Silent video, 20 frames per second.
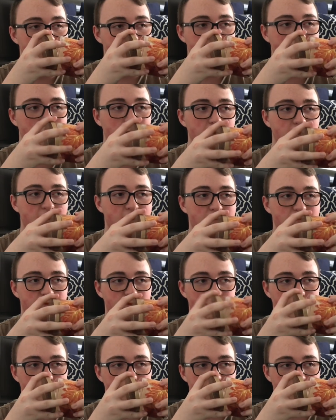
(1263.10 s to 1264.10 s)
that really comes
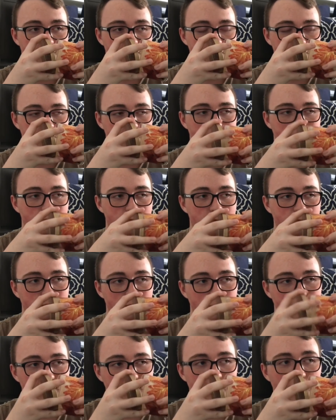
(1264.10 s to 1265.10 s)
through.
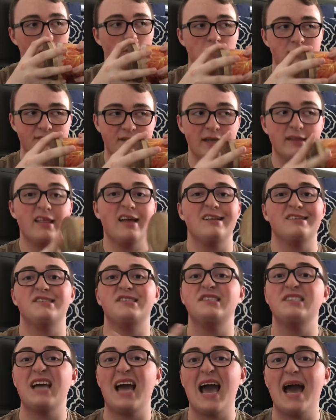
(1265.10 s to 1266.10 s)
You almost get that
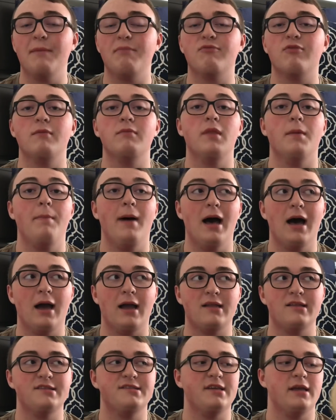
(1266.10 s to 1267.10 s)
sap from the
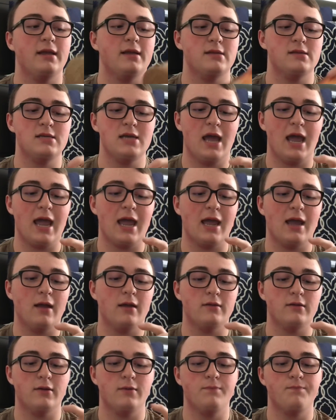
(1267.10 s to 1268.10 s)
pine scent,
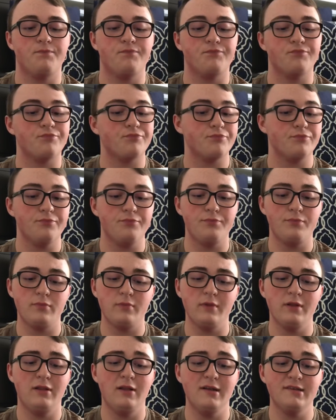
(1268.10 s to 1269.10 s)
and
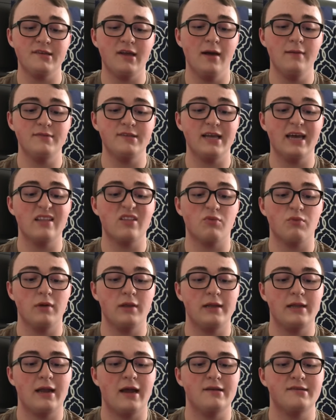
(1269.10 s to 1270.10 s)
just comes together
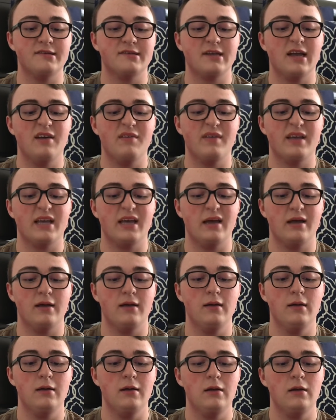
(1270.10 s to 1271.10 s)
really nice. It's kind of like a,
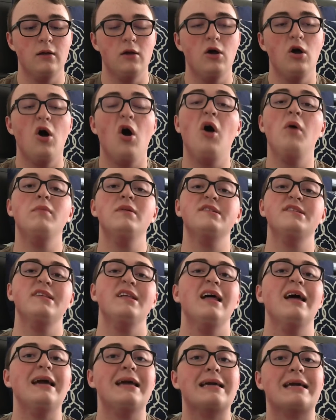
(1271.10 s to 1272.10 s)
almost
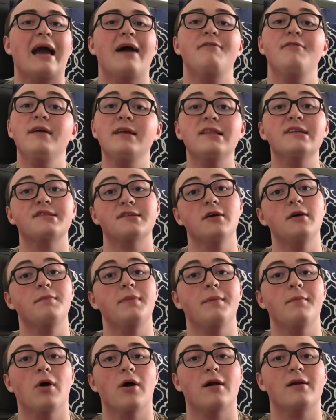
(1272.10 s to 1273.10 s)
like, I feel like this could
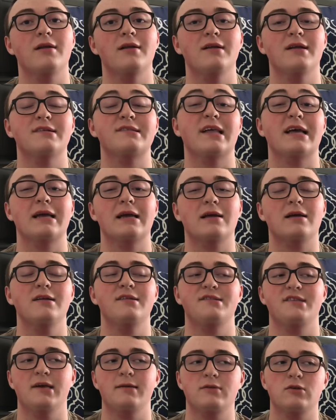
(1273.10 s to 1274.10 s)
be marketed as like a
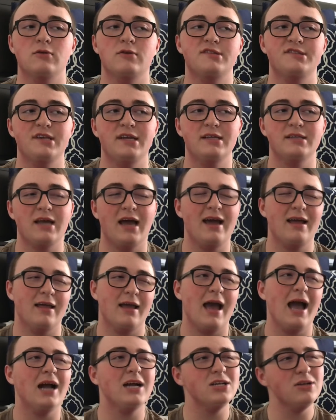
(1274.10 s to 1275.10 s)
conceptual scent. I
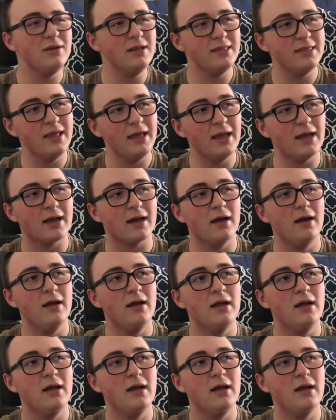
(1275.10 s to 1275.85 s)
actually think